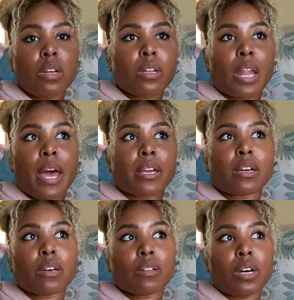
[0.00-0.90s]
like
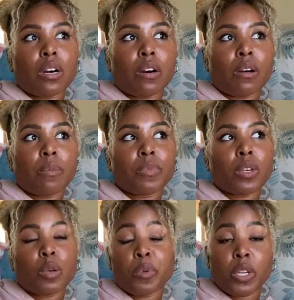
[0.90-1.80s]
uh,
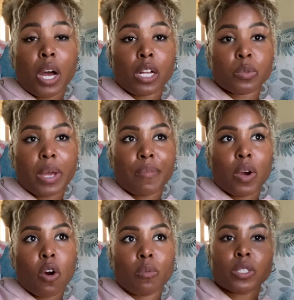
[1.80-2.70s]
the community college we have at
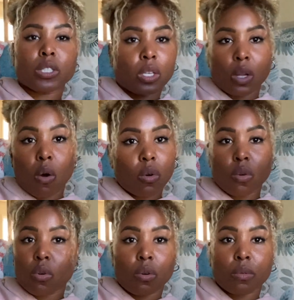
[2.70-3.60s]
home. It's just a
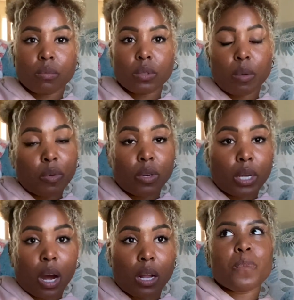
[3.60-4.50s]
local community
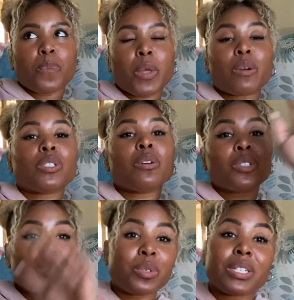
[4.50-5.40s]
college. There was no
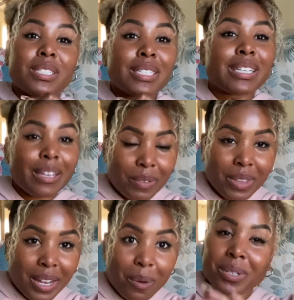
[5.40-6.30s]
students living
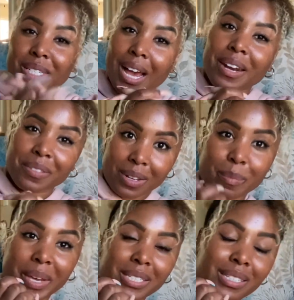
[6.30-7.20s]
there, residing there,
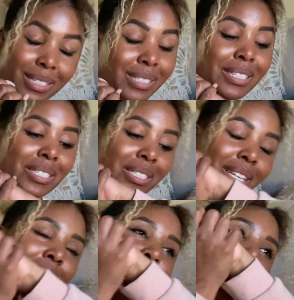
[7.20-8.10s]
basically. Let's just
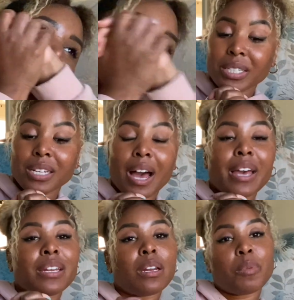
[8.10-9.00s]
say that. I
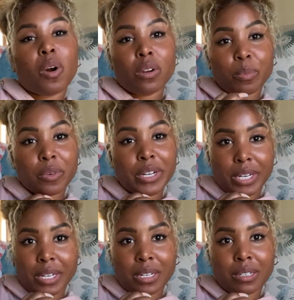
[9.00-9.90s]
ended up going to
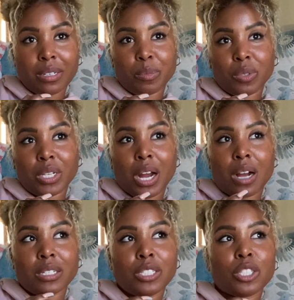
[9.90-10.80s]
Meridian Community
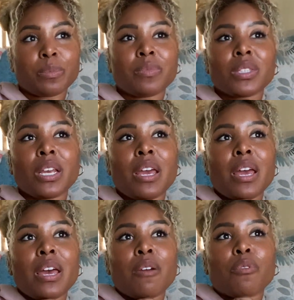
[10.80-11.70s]
College
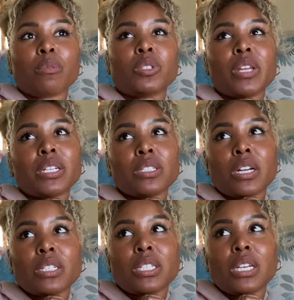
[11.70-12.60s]
from
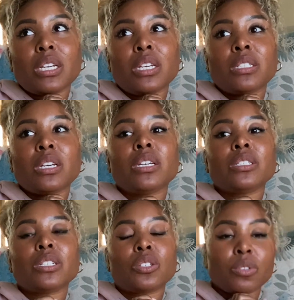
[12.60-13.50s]
2013
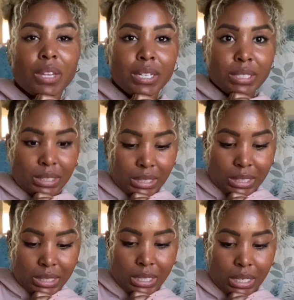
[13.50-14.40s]
to
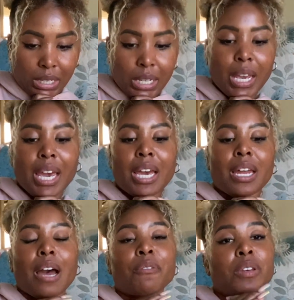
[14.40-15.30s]
2016.
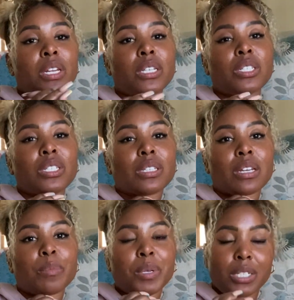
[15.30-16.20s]
And I finished
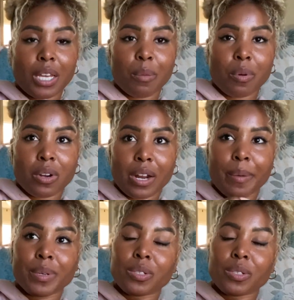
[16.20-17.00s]
the PTA program in